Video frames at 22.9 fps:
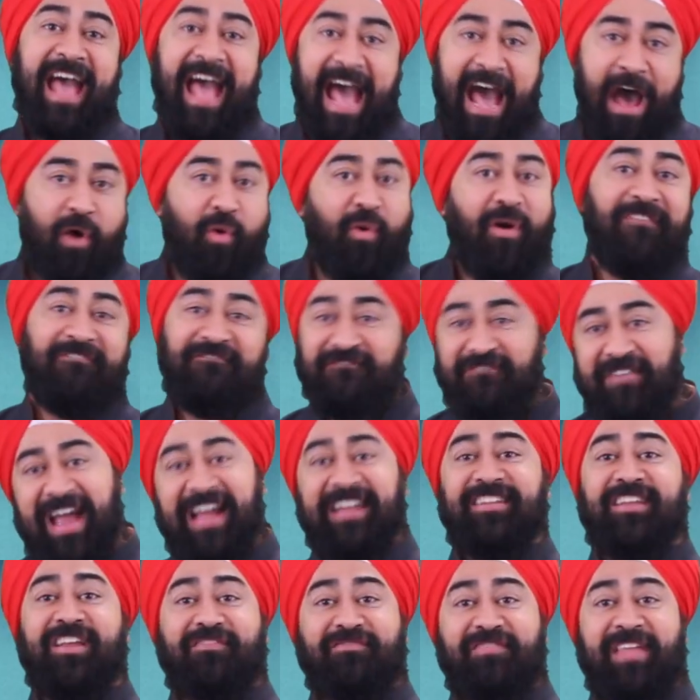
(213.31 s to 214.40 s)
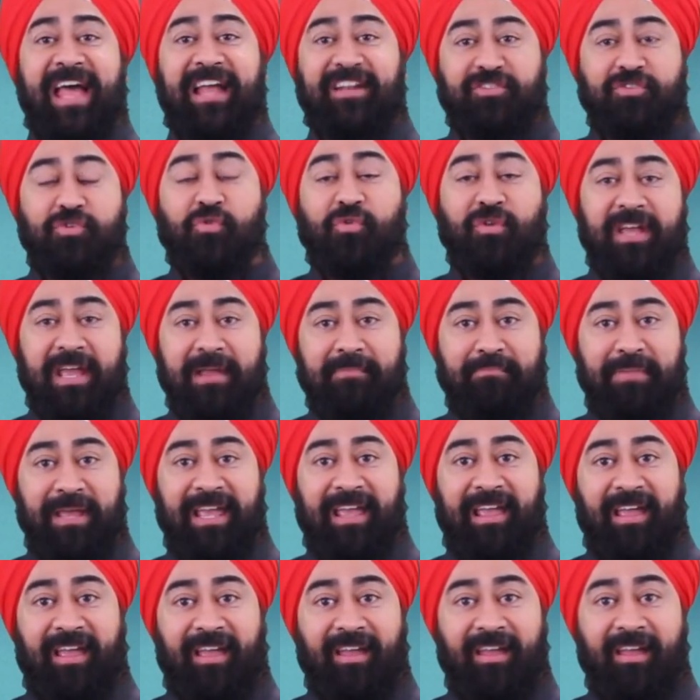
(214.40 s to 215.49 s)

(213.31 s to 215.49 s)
how effective that tool can be.